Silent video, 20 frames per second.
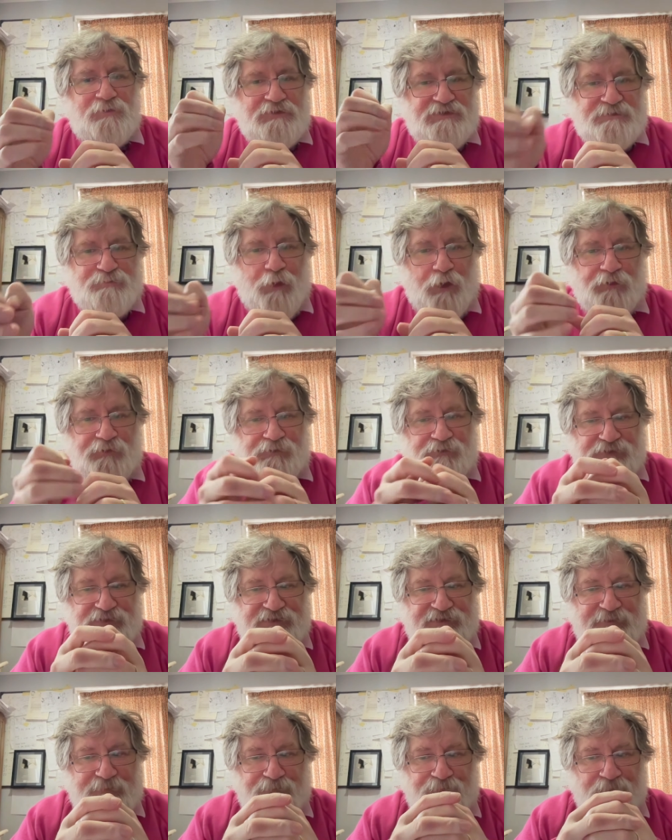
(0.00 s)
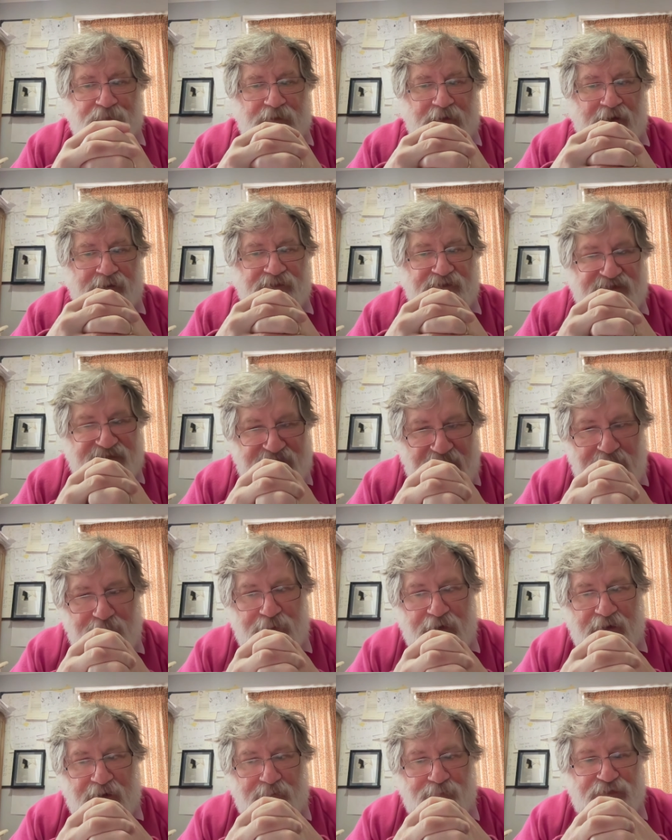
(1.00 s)
response, and the
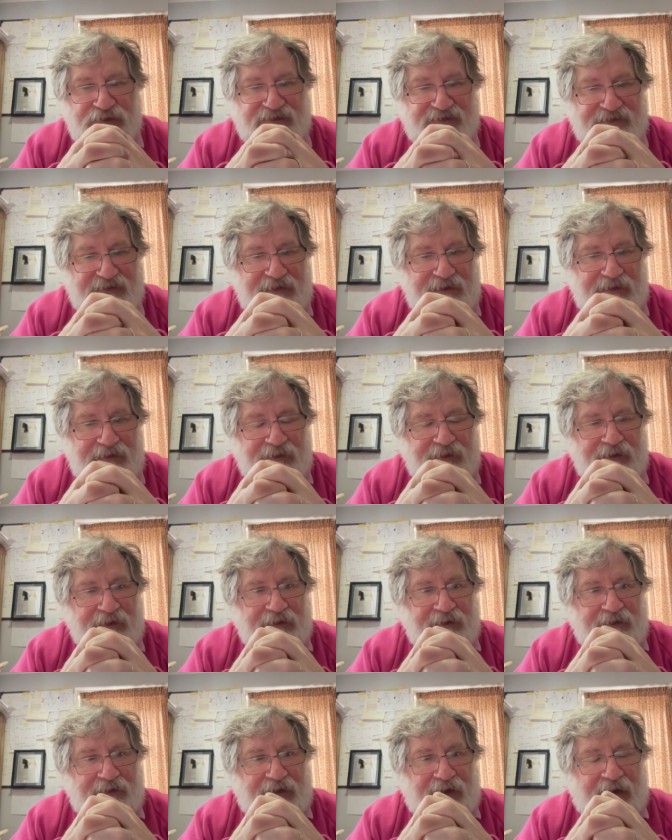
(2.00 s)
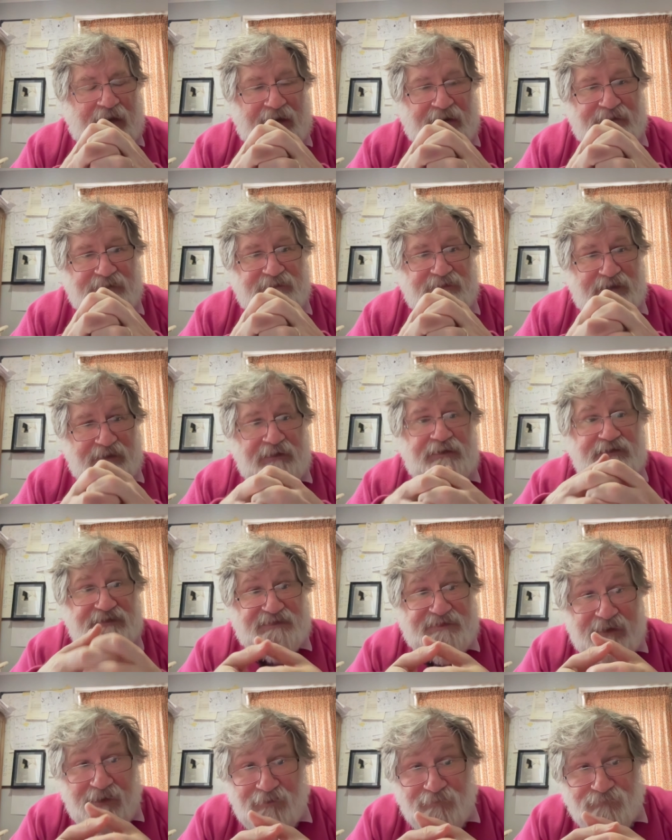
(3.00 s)
statement can be seen as, in
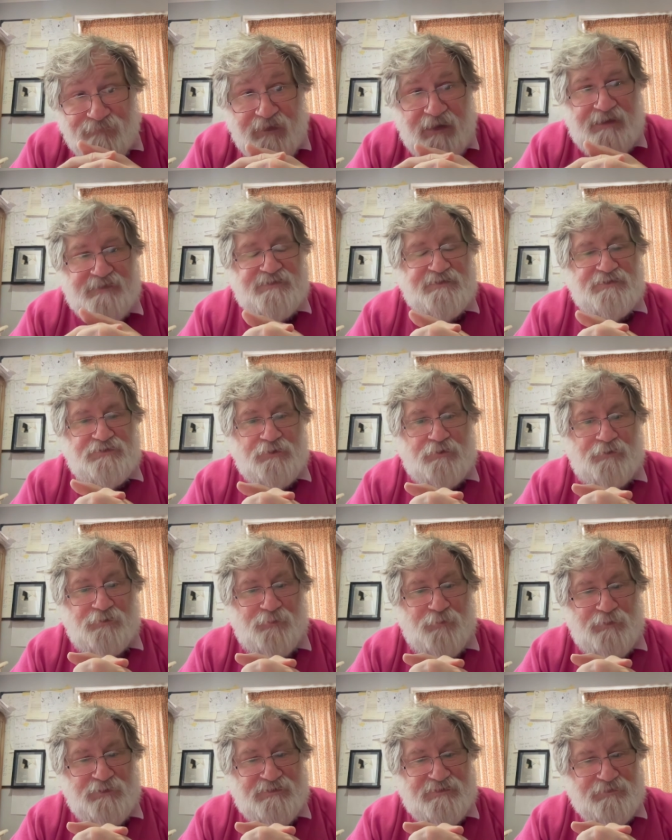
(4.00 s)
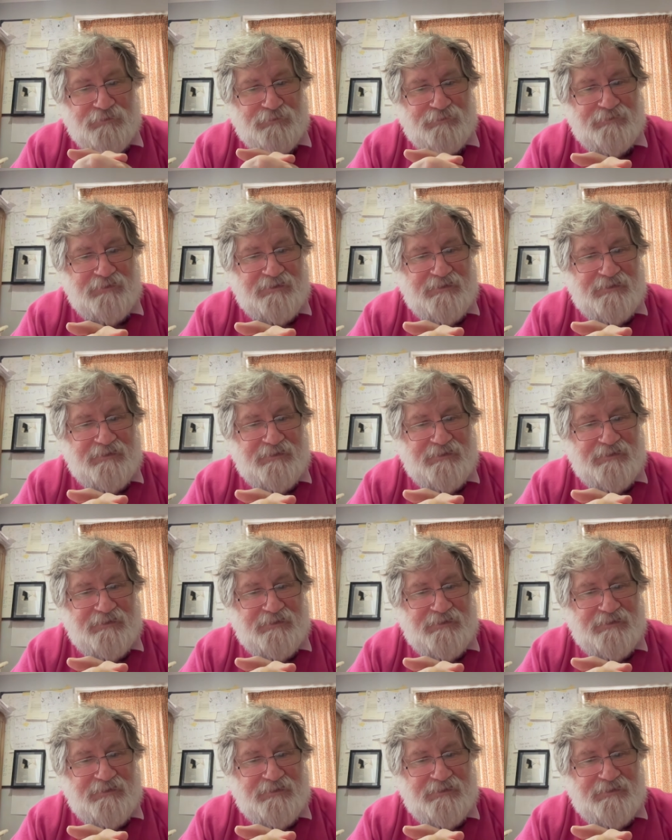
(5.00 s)
itself, as a dog whistle,